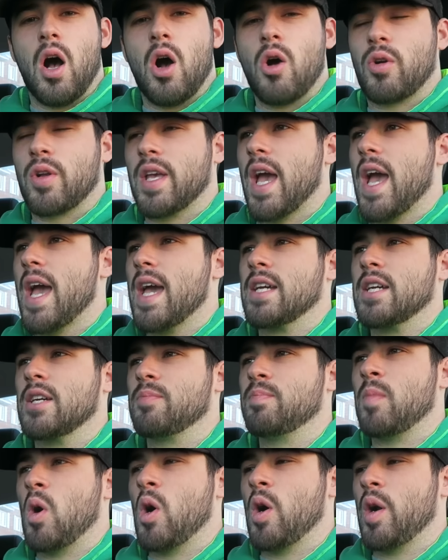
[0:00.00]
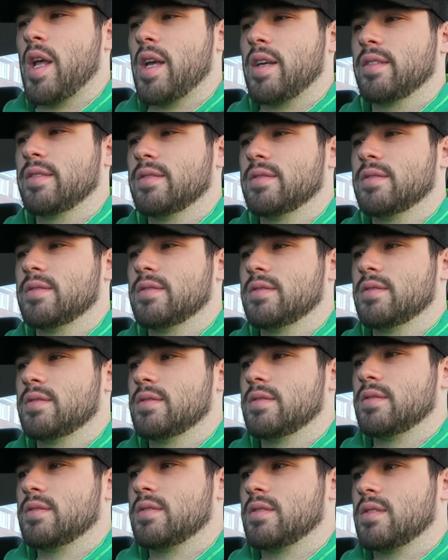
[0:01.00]
Okay, good morning.
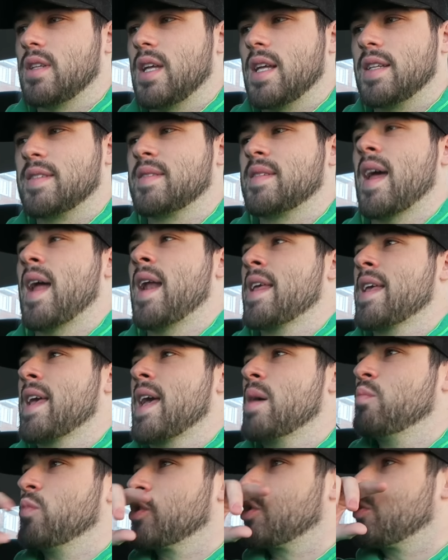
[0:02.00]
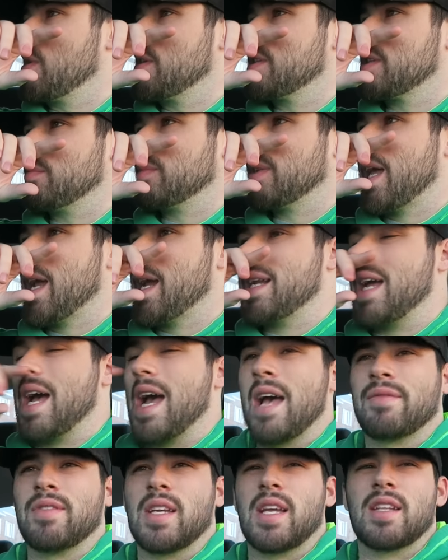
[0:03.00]
It's 10 a.m., which means I'm late.
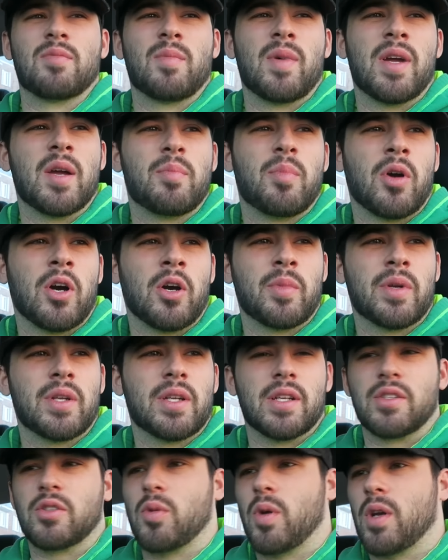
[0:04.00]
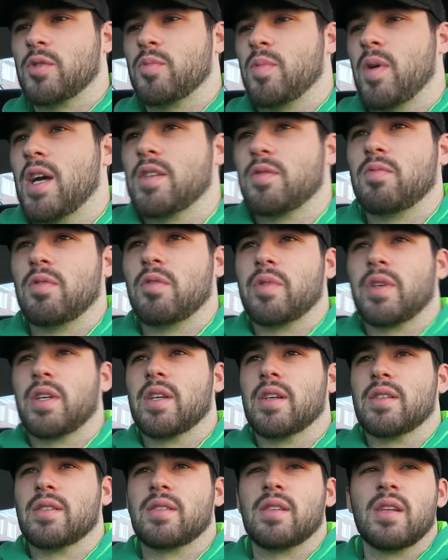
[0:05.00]
I have to get to my apartment as quick as possible
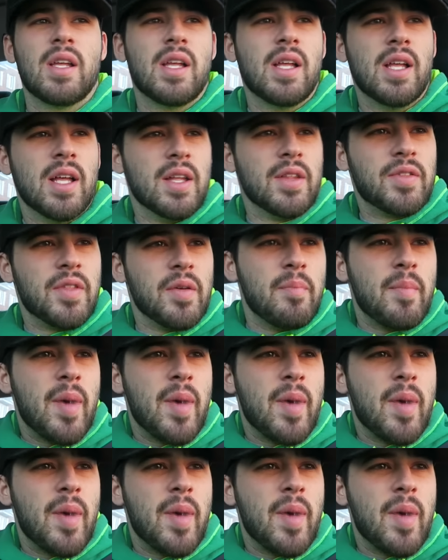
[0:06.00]
because the